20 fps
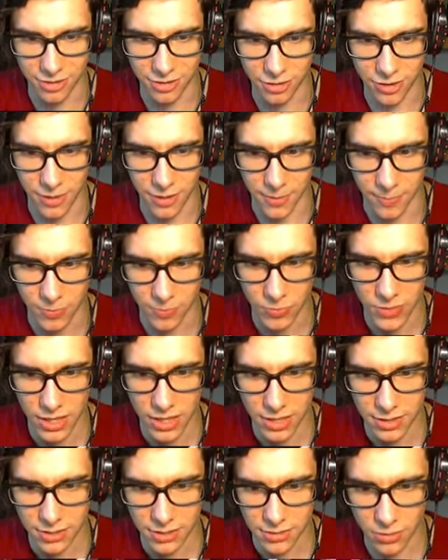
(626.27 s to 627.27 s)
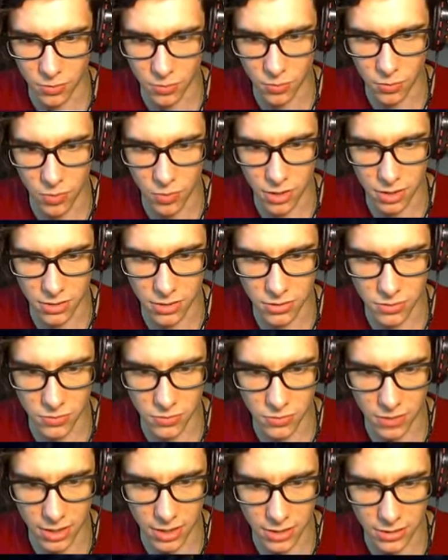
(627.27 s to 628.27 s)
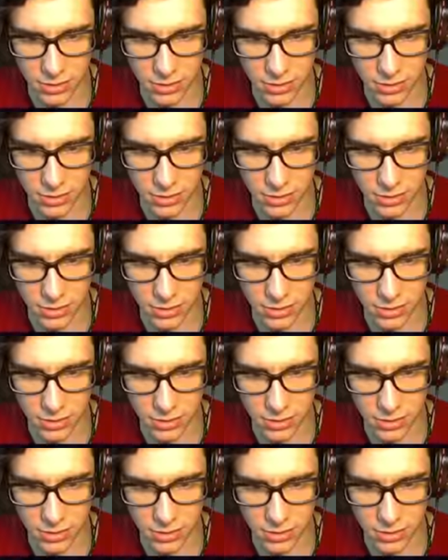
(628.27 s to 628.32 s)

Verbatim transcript: Okay, so what do I